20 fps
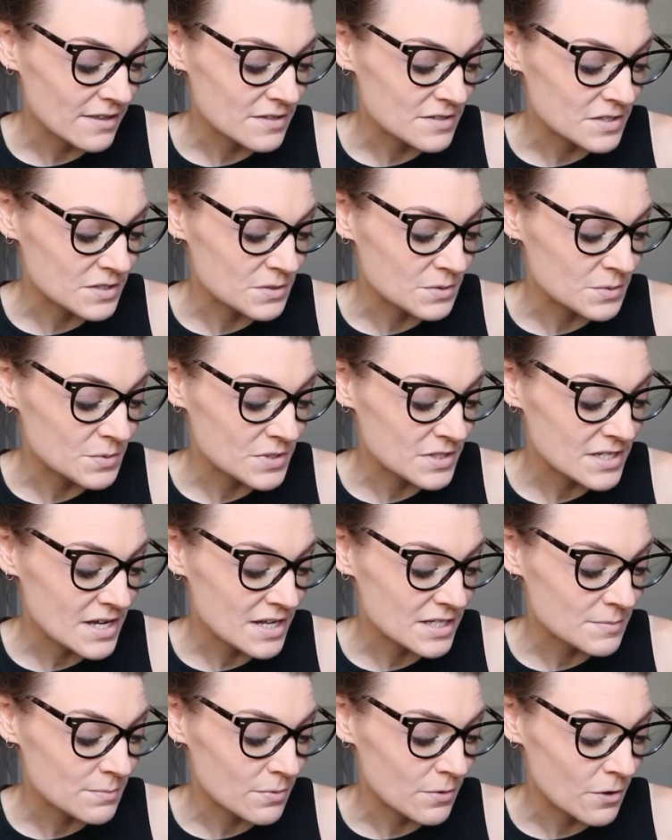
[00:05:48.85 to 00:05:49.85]
the school
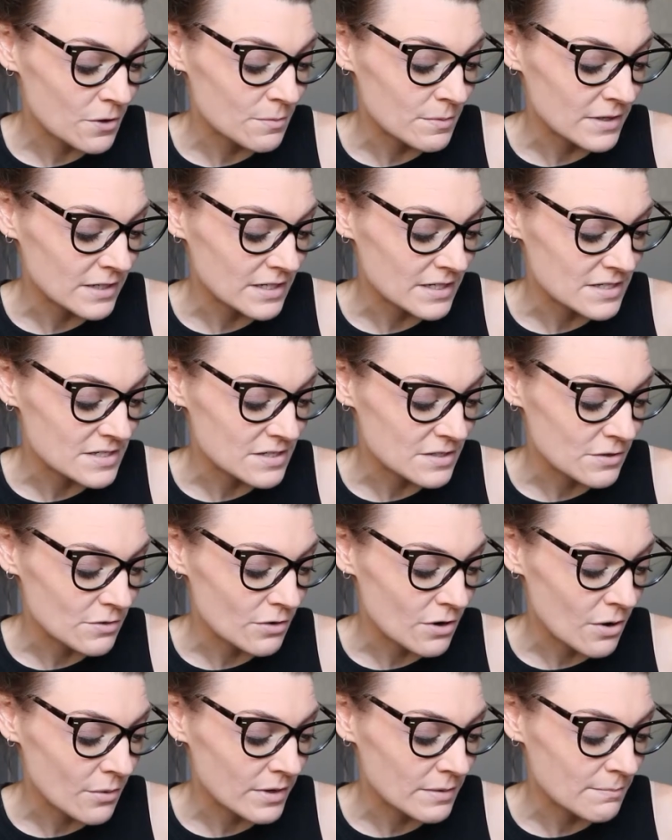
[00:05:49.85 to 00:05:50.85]
starts probing into the
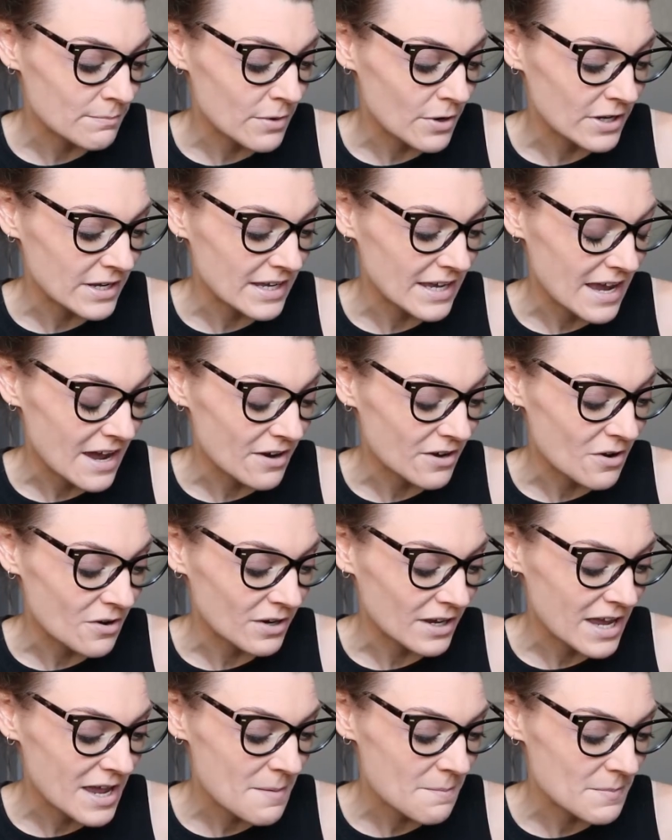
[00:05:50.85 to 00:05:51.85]
growing body count on
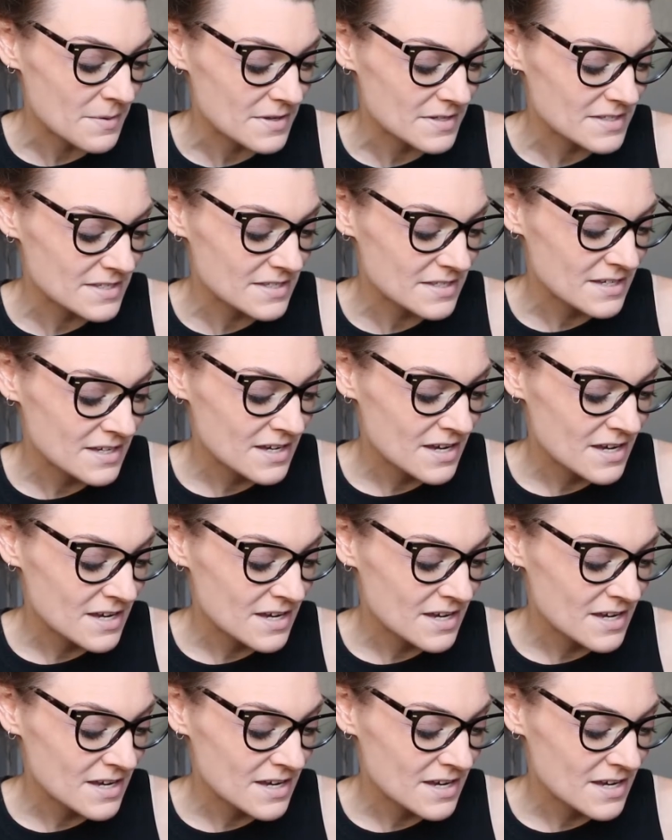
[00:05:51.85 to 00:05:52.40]
campus.